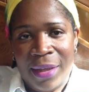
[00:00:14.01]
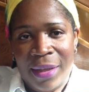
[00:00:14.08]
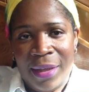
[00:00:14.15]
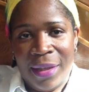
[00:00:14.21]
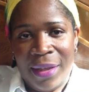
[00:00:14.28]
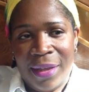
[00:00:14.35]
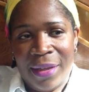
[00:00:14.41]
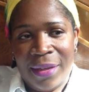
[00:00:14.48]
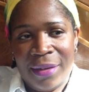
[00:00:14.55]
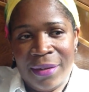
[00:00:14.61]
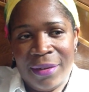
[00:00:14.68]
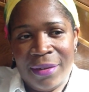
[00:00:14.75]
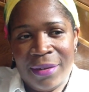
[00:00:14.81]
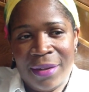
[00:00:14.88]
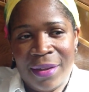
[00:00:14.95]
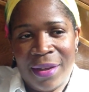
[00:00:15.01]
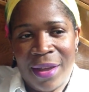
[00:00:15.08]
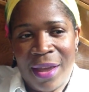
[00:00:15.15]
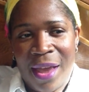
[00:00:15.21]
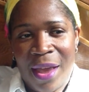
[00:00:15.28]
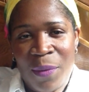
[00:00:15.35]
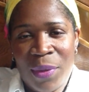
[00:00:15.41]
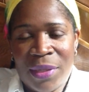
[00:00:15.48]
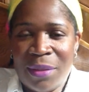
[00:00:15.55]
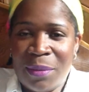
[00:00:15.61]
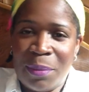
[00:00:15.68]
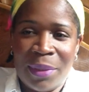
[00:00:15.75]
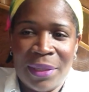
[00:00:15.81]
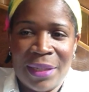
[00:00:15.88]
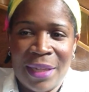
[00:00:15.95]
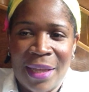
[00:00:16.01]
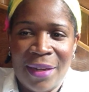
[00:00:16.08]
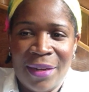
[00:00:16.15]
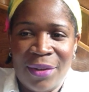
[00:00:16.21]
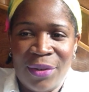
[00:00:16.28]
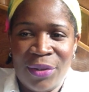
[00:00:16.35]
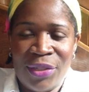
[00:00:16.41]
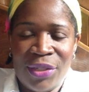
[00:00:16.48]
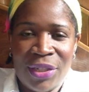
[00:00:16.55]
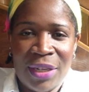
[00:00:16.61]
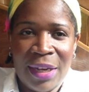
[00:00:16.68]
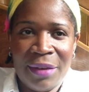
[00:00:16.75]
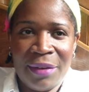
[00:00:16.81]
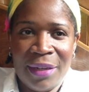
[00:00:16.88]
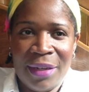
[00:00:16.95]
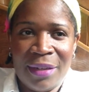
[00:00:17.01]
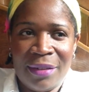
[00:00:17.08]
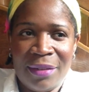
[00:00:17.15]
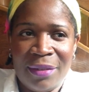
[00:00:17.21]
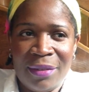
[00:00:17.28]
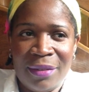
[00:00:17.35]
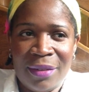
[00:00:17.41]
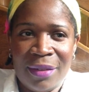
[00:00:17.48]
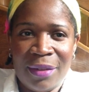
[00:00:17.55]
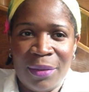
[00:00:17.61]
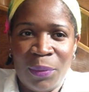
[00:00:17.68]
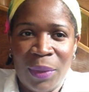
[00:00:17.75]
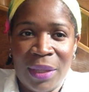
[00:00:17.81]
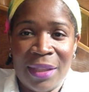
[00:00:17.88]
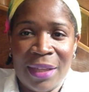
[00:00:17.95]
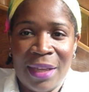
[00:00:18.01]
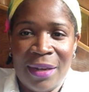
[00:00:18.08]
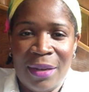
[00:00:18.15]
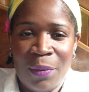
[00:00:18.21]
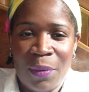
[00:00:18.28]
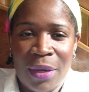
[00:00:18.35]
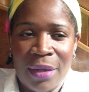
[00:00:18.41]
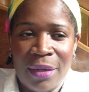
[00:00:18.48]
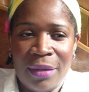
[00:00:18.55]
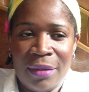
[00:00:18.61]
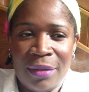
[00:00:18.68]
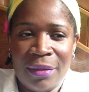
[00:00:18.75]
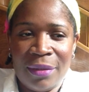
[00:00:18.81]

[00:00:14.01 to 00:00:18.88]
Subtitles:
and I wasn't planning on sharing it with anyone.